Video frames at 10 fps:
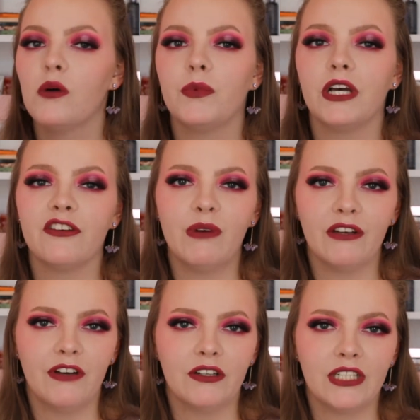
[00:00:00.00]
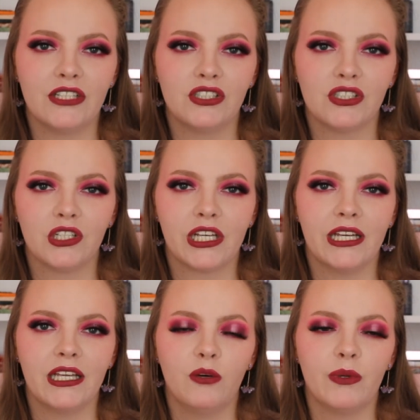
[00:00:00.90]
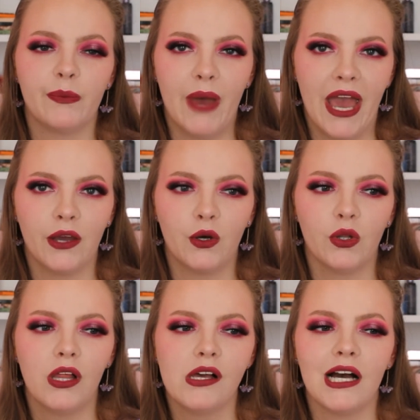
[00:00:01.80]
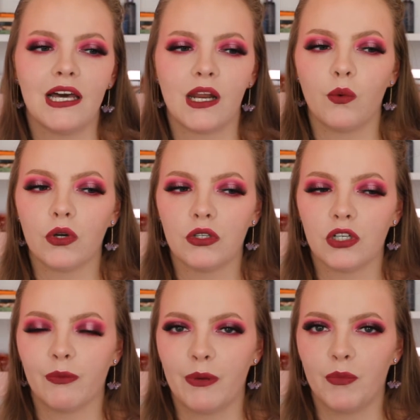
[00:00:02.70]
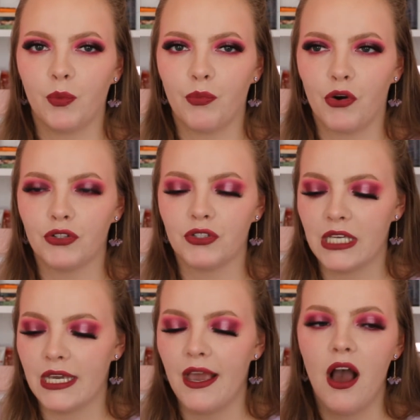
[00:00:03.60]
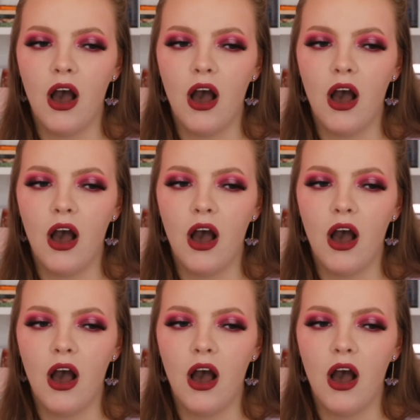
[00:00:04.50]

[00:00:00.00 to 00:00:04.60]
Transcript: but if my foundation is looking a little bit pale and I want to look a bit more bronzy,